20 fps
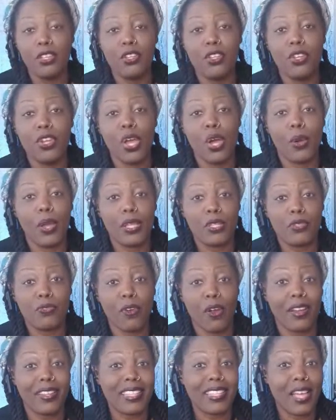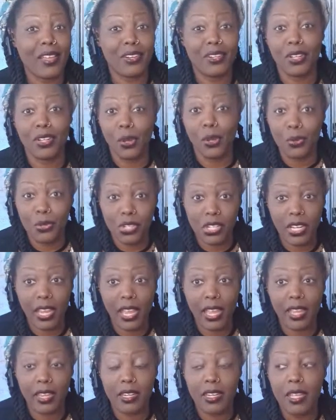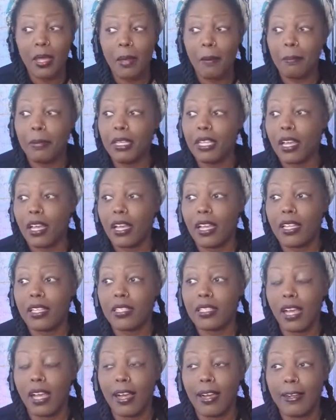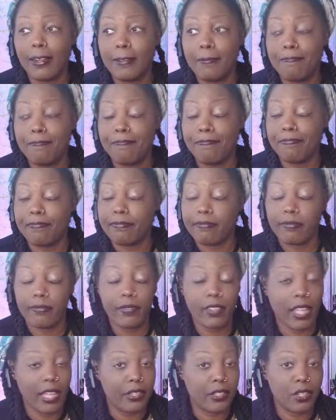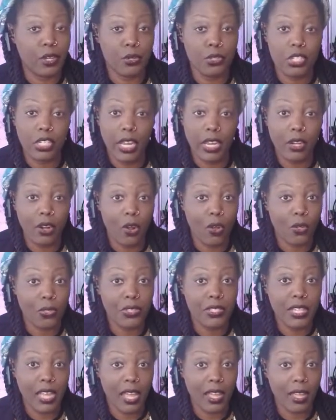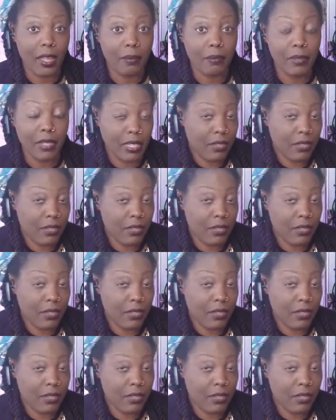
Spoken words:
as far as how to negotiate, because I negotiate all the time,